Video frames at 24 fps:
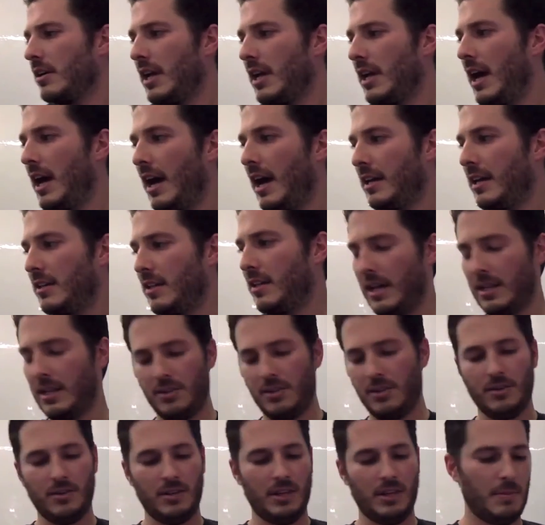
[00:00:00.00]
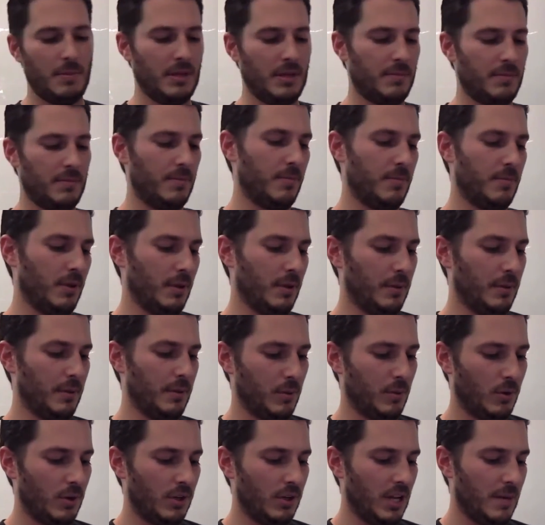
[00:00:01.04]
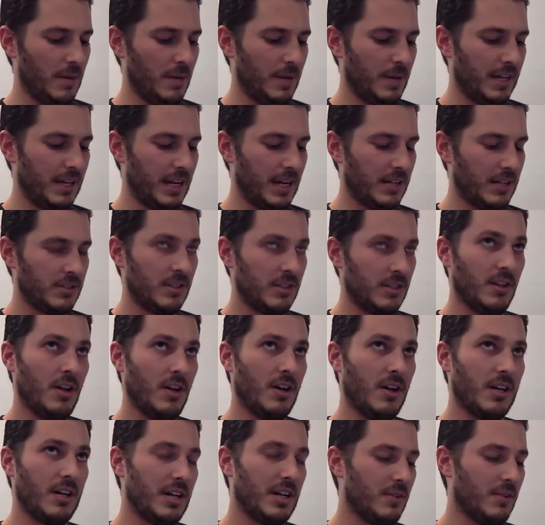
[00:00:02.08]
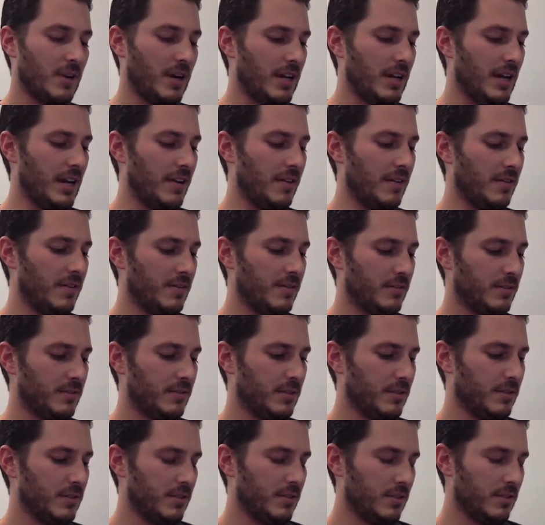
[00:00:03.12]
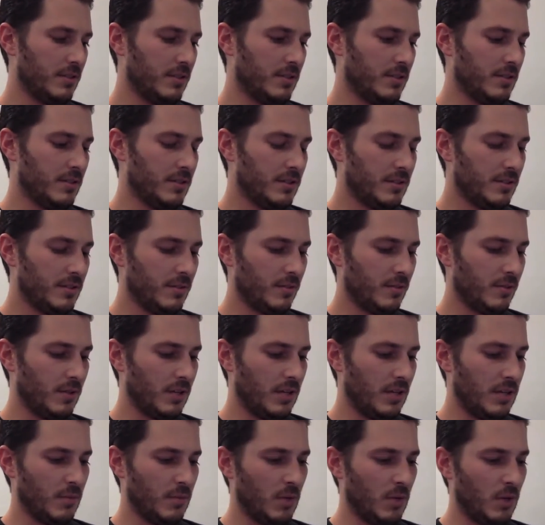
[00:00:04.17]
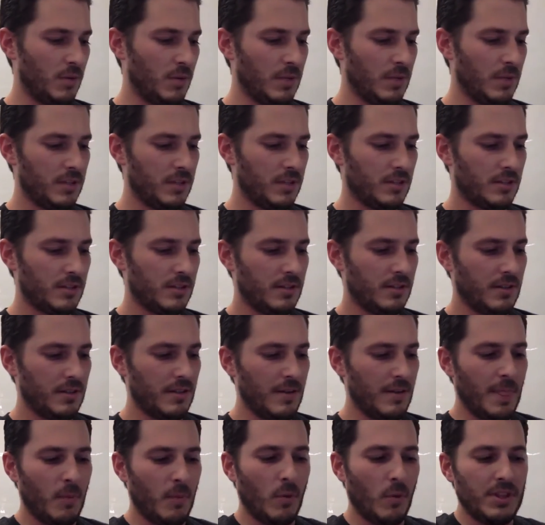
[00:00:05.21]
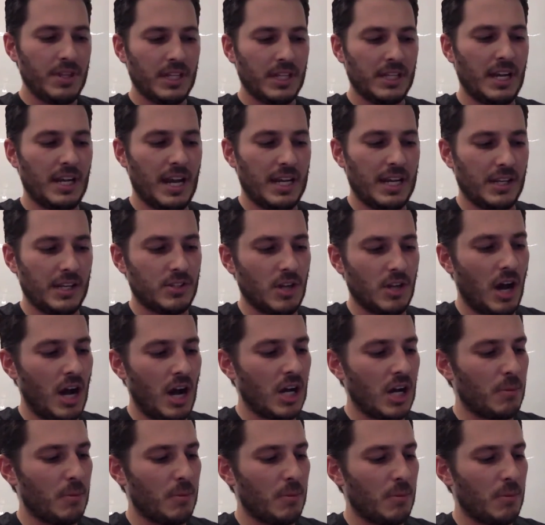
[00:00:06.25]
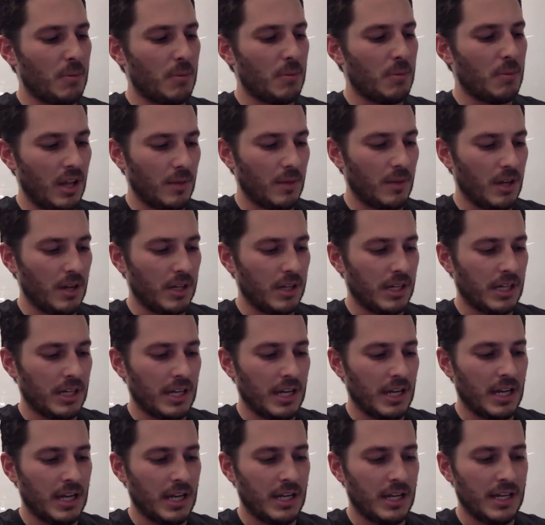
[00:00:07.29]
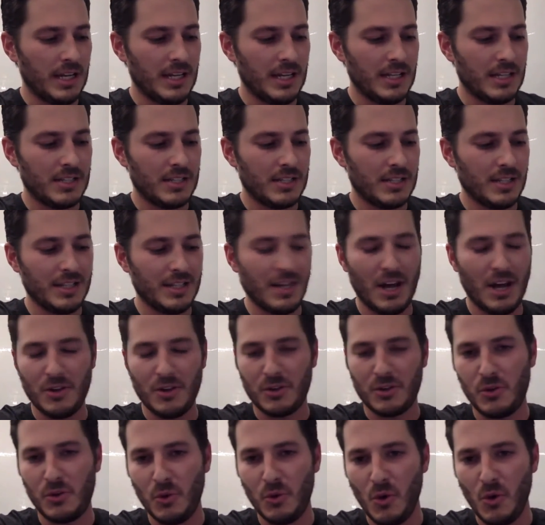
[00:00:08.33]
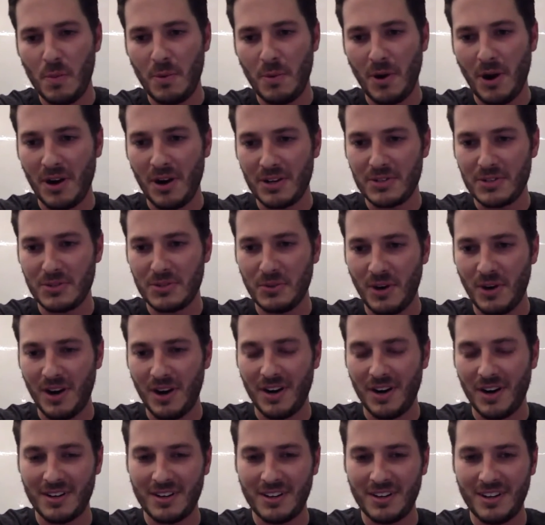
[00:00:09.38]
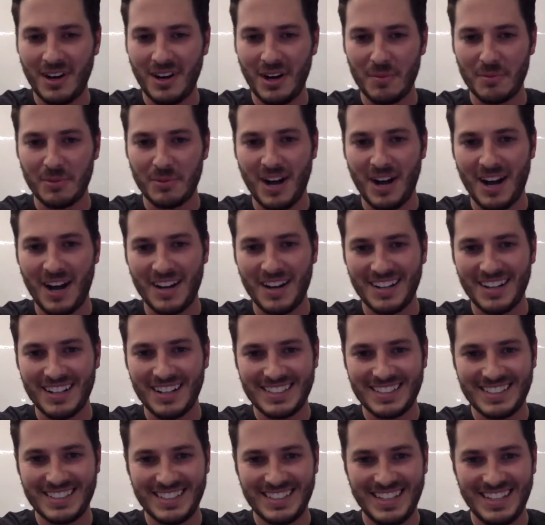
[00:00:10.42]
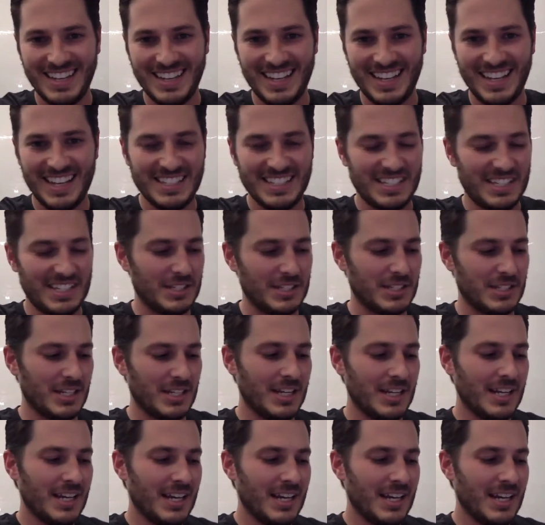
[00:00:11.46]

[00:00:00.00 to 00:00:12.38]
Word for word: Yeah, I do. Let me pull it up. I can actually log in right now. One moment. One thing that I can talk about while I'm logging in is the other cool part to our product. And this is